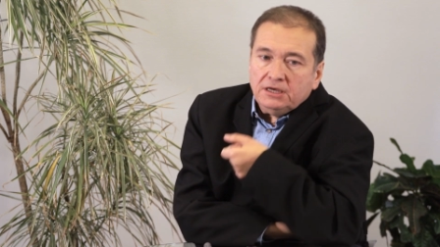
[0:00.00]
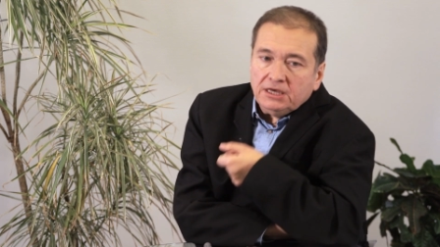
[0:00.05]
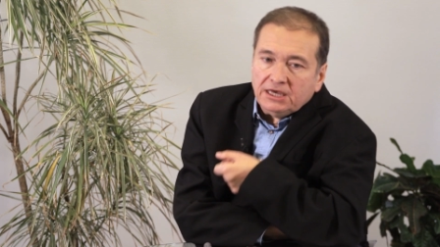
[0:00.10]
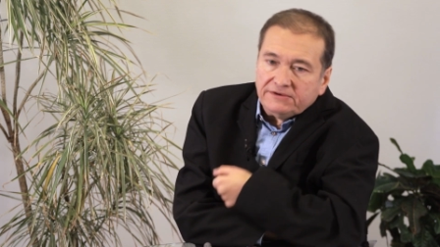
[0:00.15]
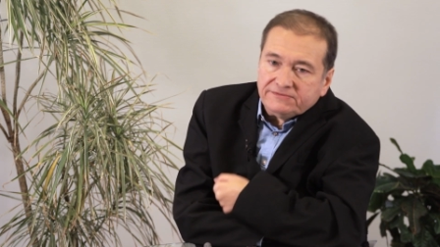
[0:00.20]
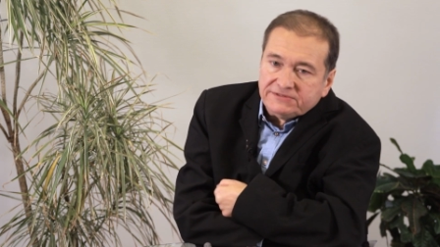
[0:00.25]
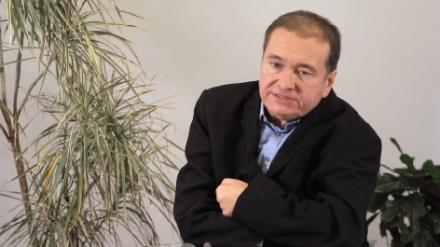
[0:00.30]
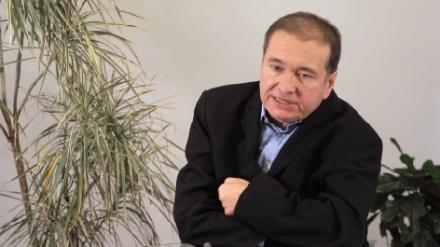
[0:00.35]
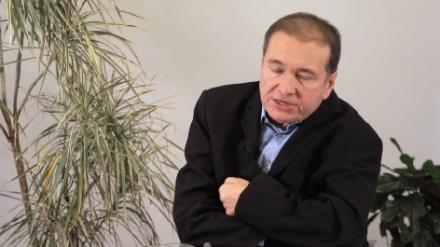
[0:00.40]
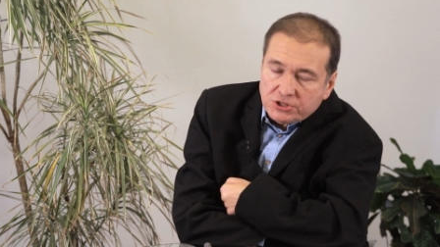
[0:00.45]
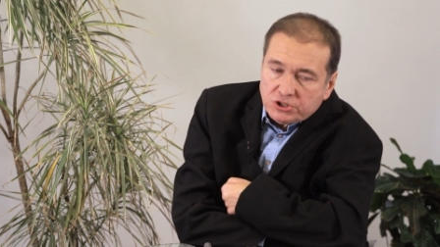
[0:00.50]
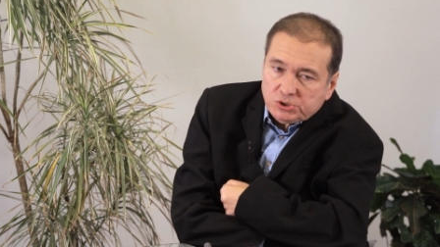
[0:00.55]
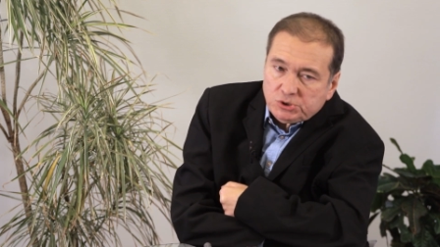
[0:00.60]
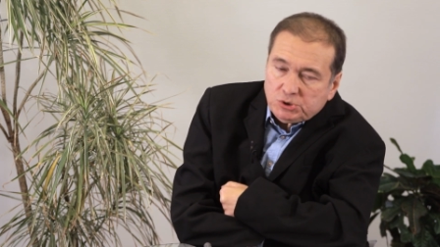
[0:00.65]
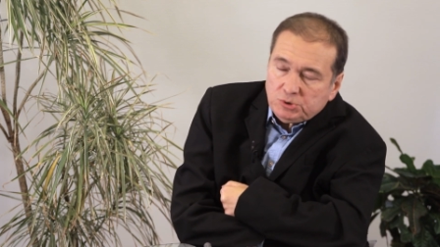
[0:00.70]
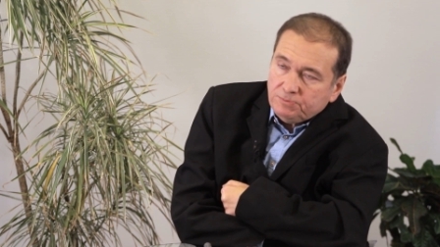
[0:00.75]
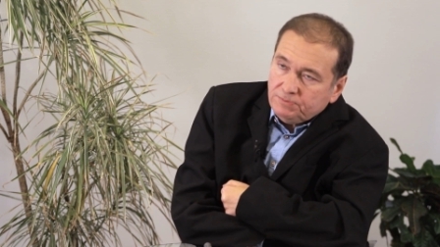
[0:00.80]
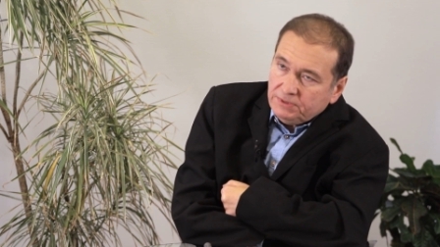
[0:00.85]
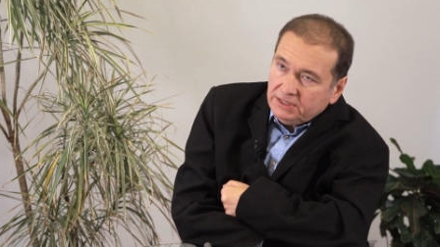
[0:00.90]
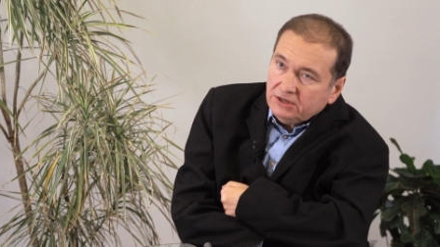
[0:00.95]
have such
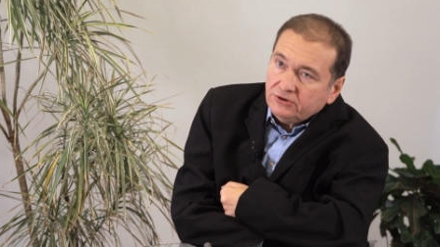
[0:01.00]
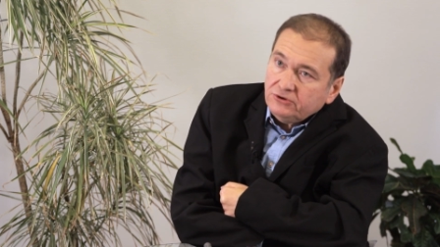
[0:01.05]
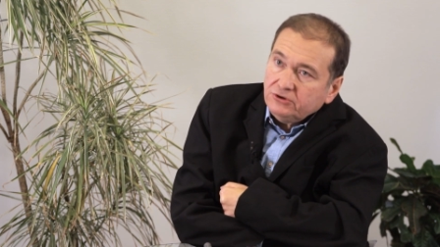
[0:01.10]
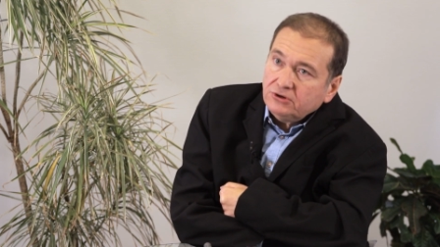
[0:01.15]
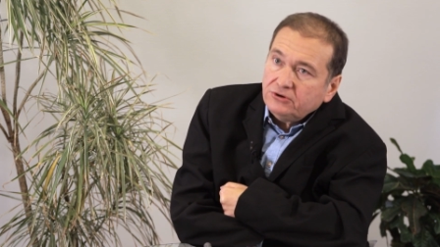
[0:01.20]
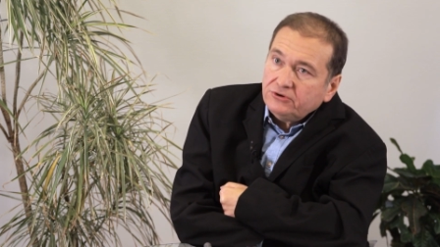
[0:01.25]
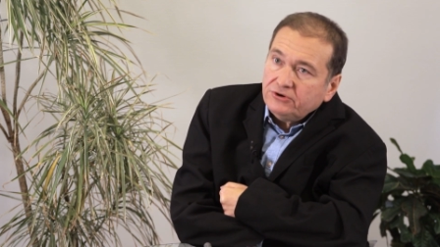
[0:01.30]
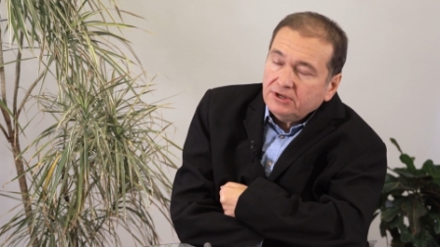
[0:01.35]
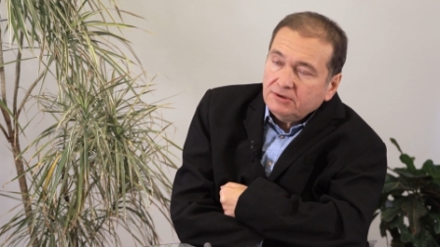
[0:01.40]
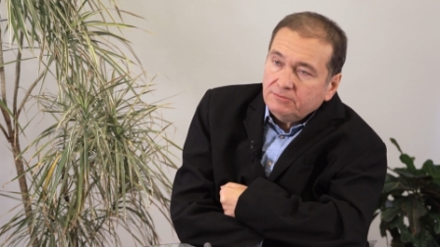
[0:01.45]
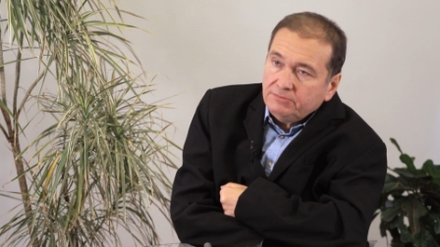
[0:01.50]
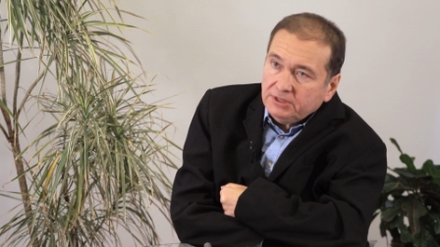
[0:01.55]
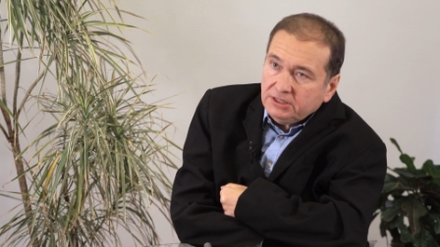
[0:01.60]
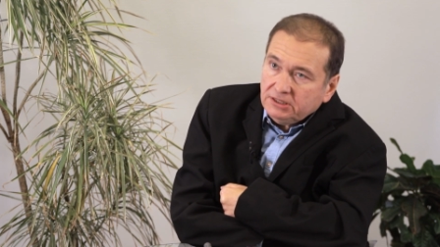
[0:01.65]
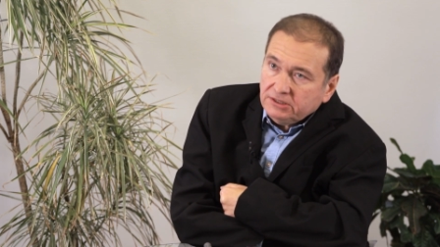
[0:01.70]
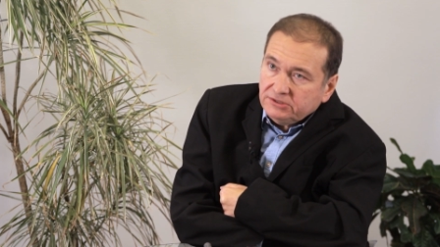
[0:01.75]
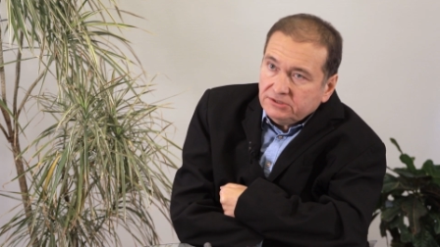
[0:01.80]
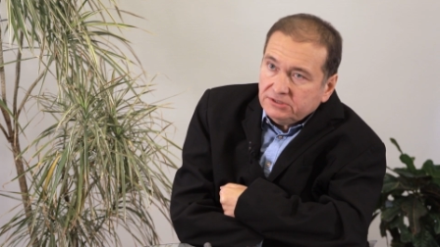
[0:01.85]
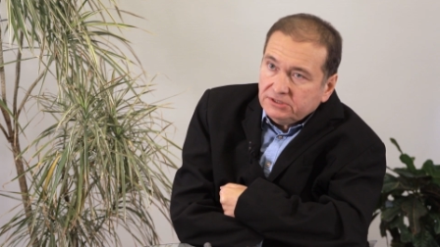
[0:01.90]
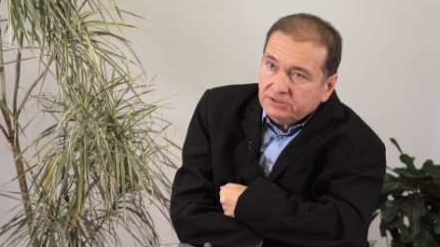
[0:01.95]
superior
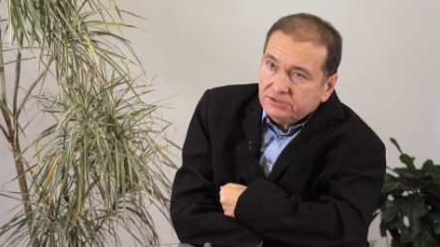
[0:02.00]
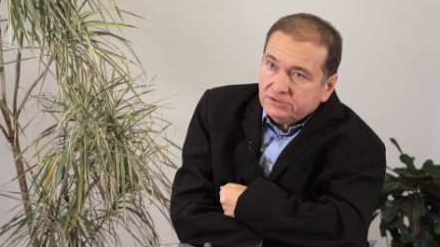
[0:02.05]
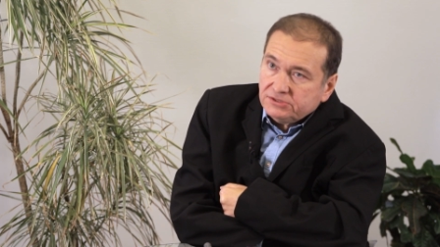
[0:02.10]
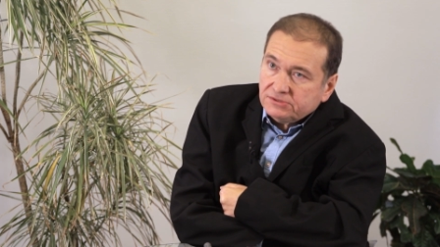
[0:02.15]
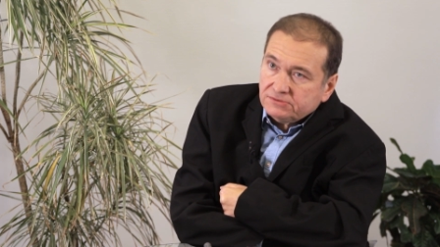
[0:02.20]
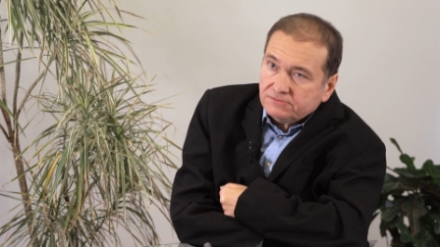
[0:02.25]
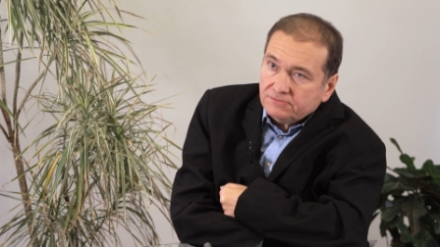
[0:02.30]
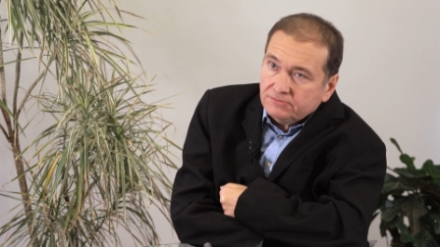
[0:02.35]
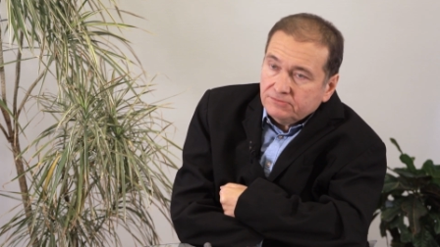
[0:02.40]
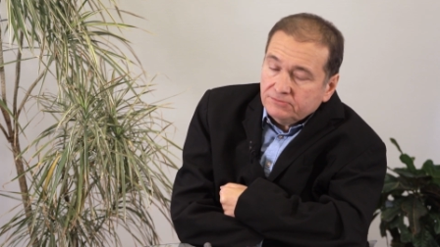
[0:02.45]
abilities,